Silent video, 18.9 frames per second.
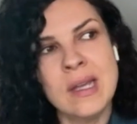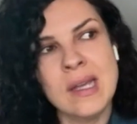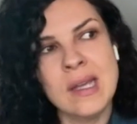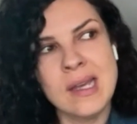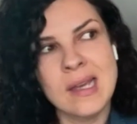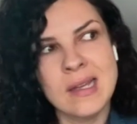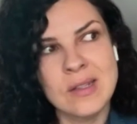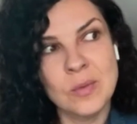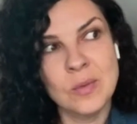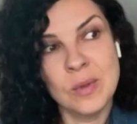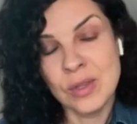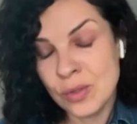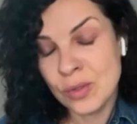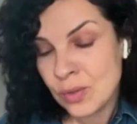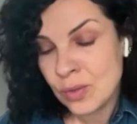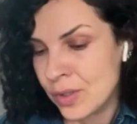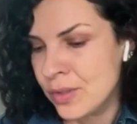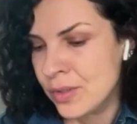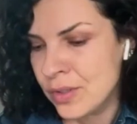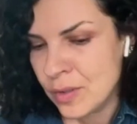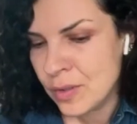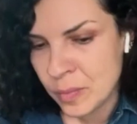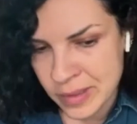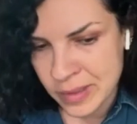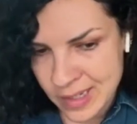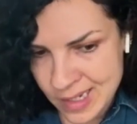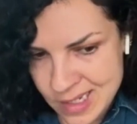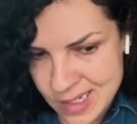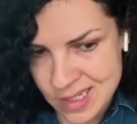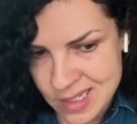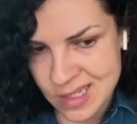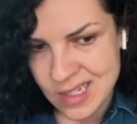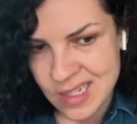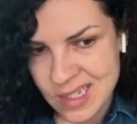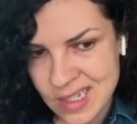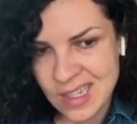and we took her to the place